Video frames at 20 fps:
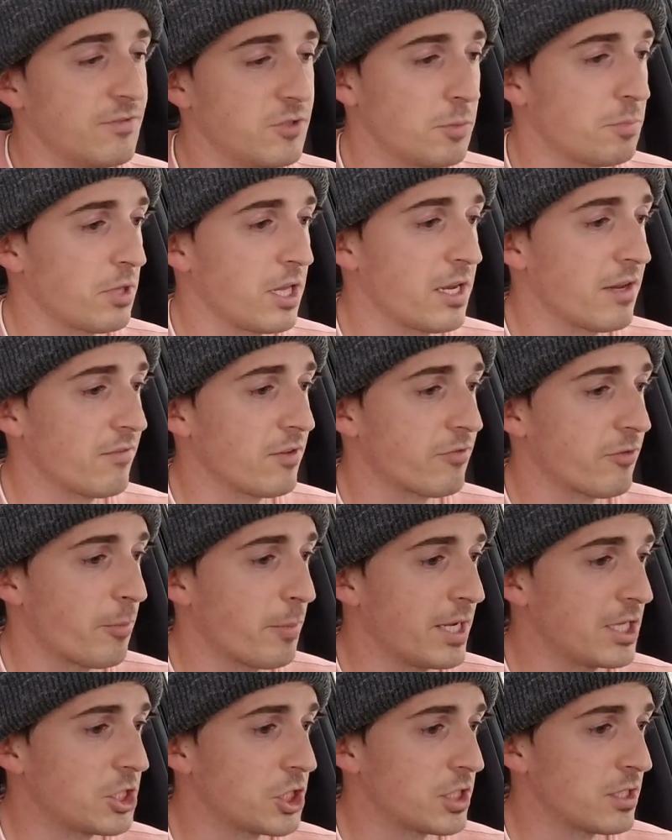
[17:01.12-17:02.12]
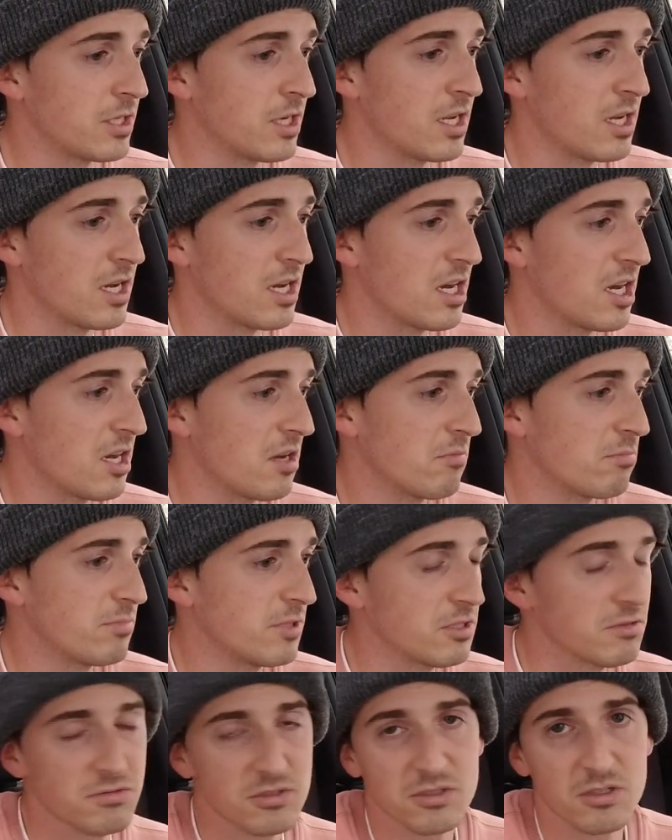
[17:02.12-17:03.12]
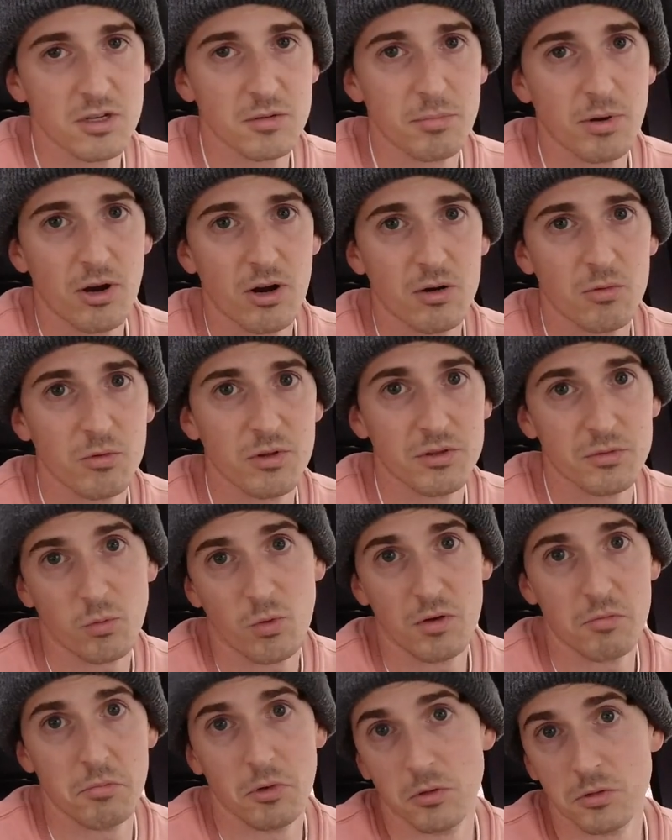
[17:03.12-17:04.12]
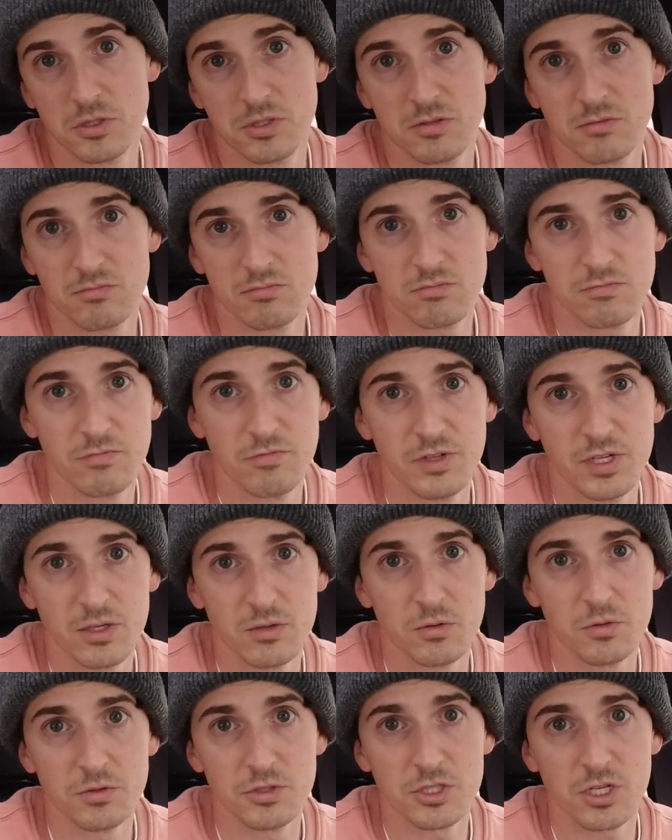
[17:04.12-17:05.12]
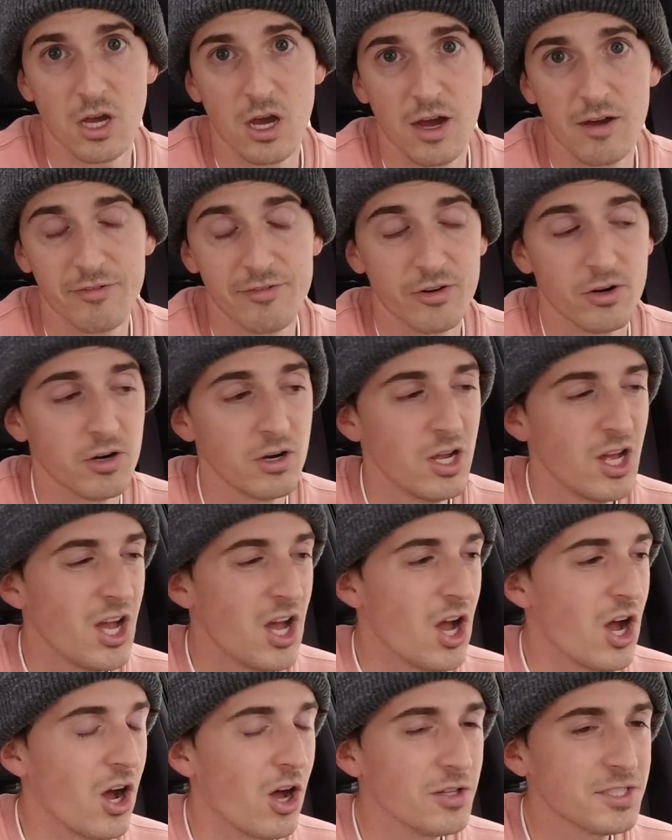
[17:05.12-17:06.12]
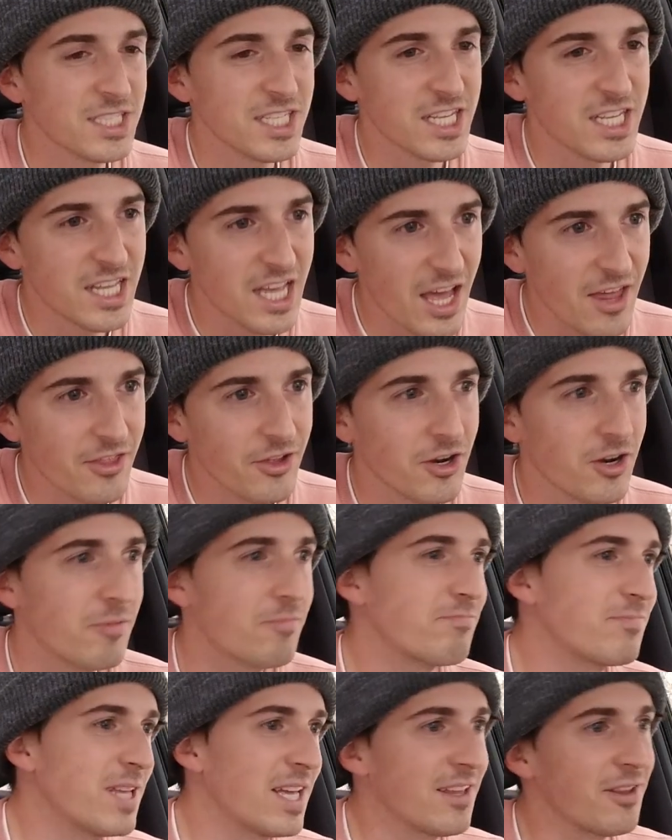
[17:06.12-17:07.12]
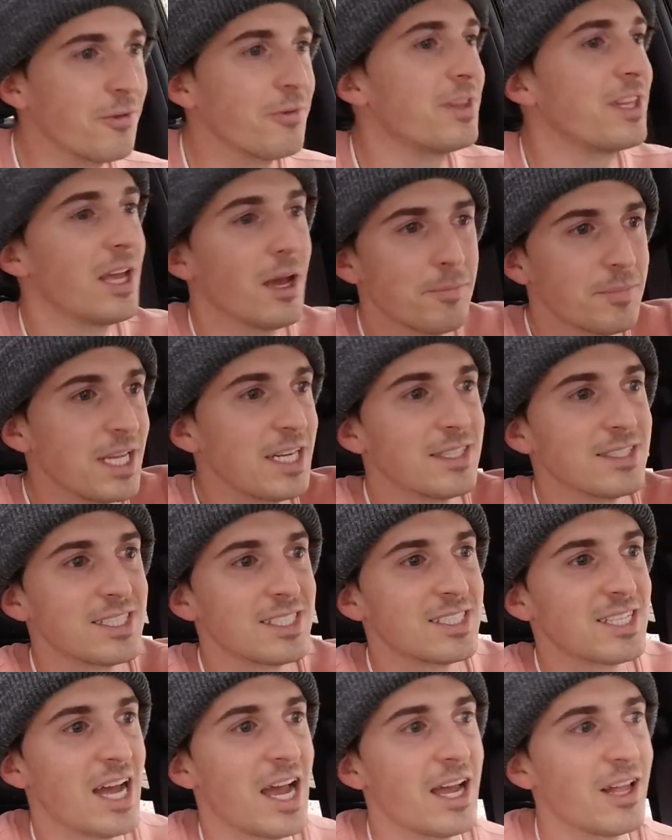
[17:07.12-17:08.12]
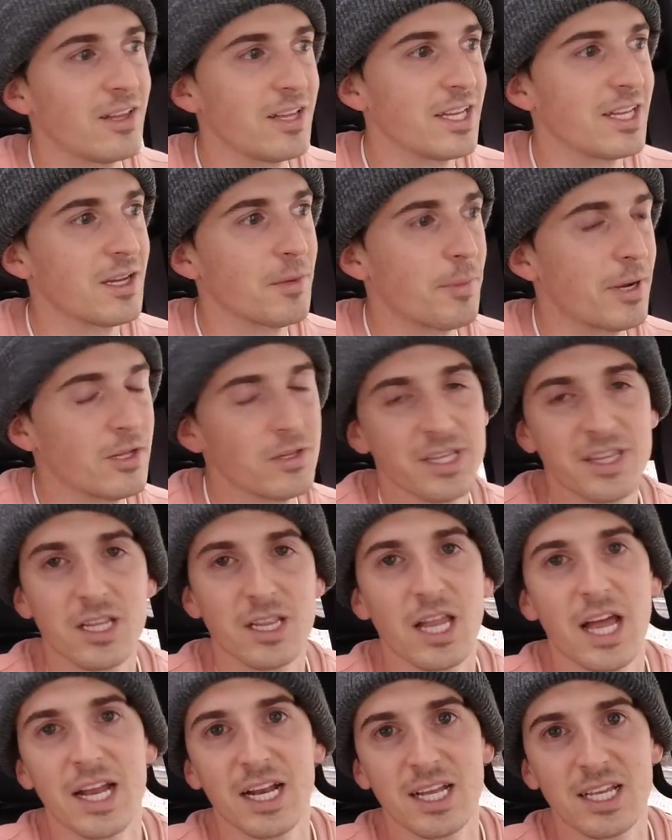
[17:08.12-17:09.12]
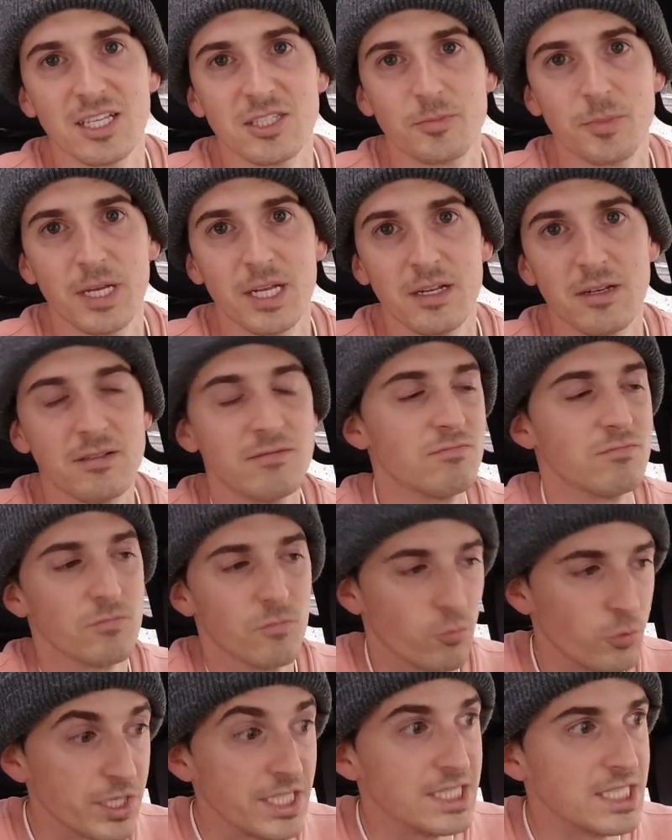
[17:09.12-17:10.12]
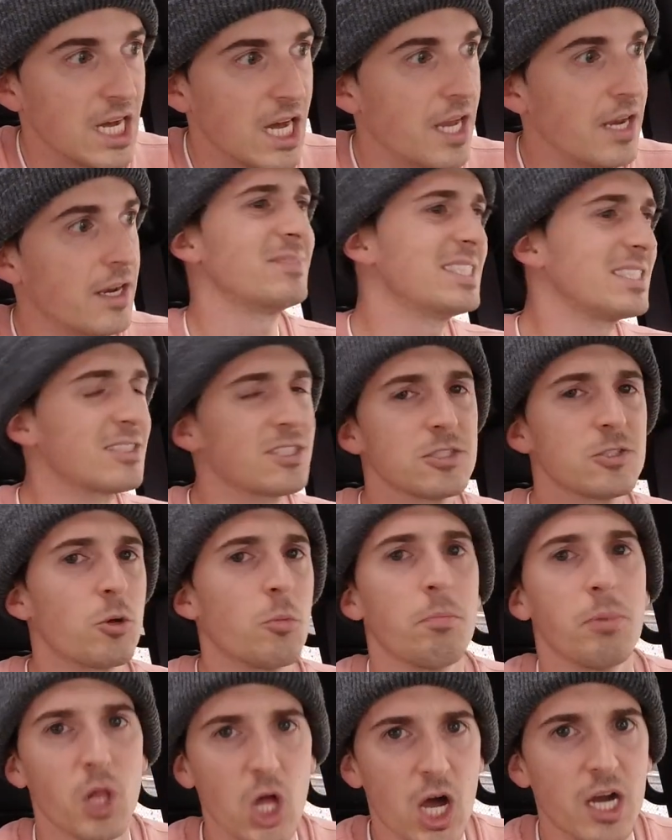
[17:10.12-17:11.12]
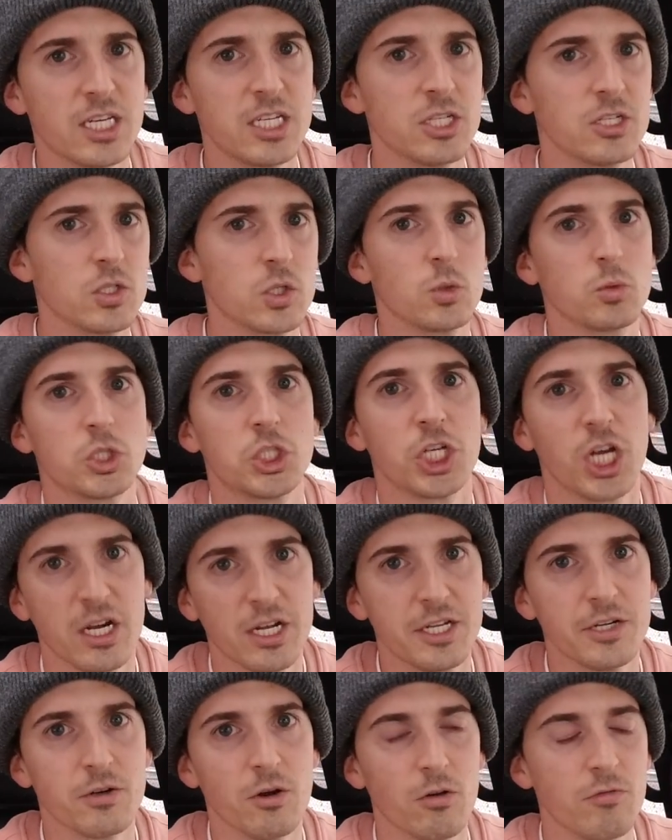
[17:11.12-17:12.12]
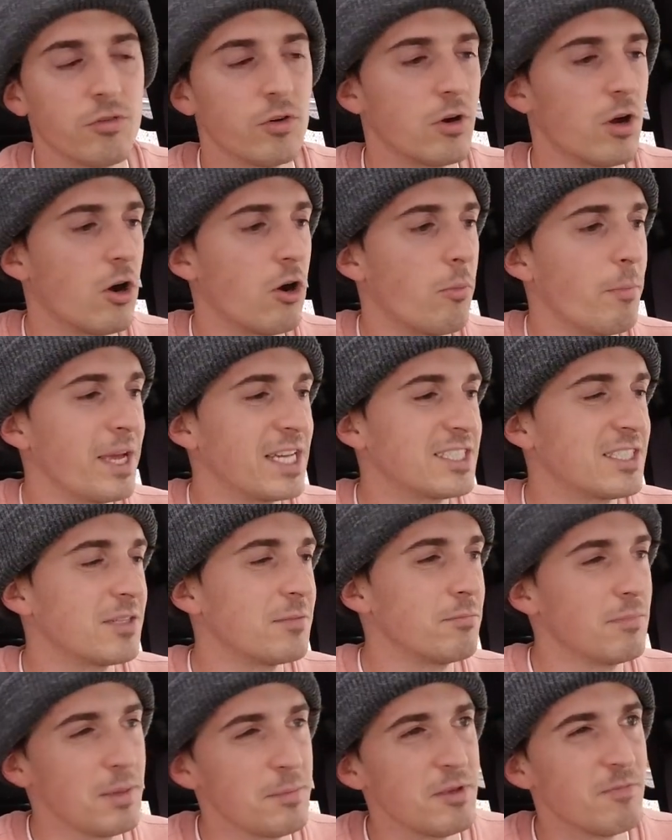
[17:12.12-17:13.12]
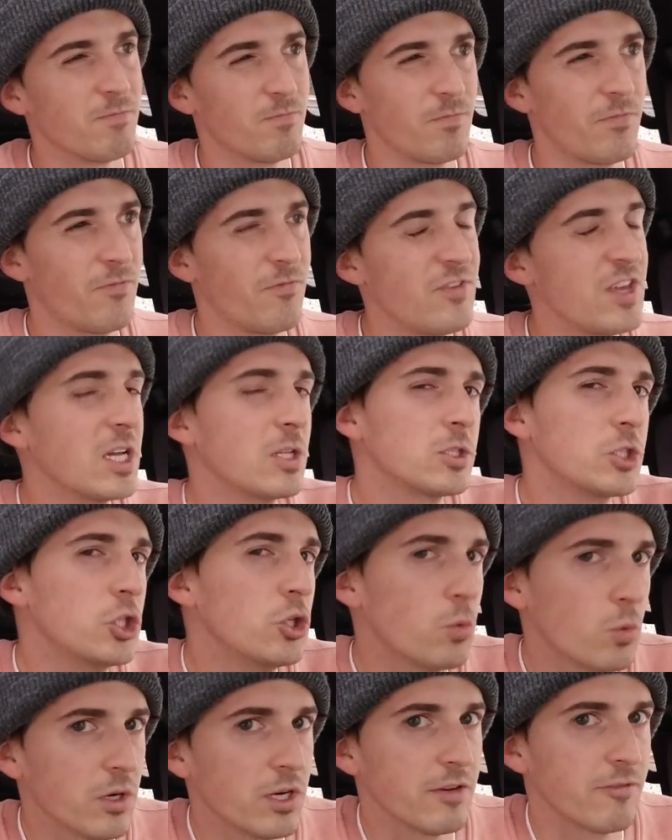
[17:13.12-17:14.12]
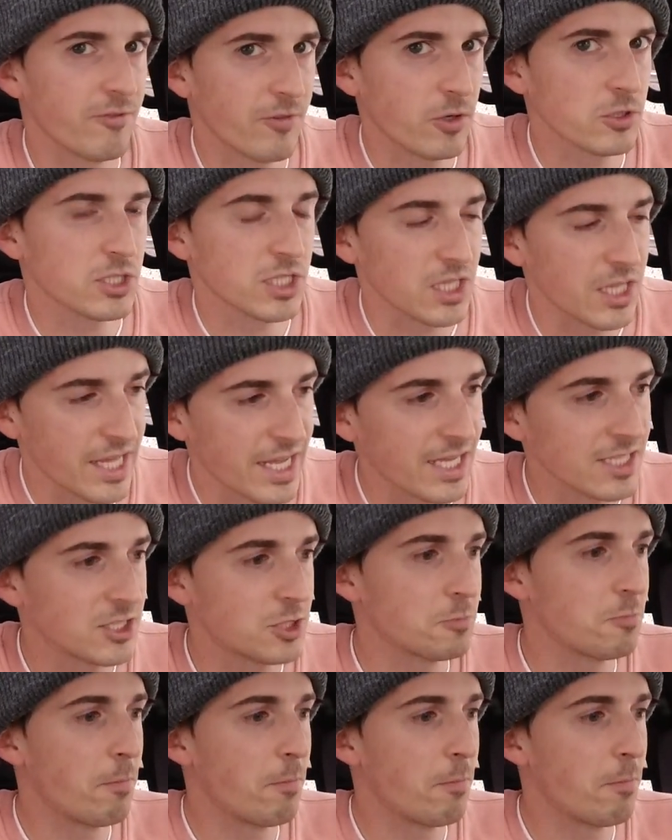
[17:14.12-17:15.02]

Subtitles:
you plenty of information. It's on par with what most vehicles offer. Altogether, the updated styling, apparently the lighting has been redone. It's a little blockier, a little chunkier overall. Makes it maybe feel newer at first glance,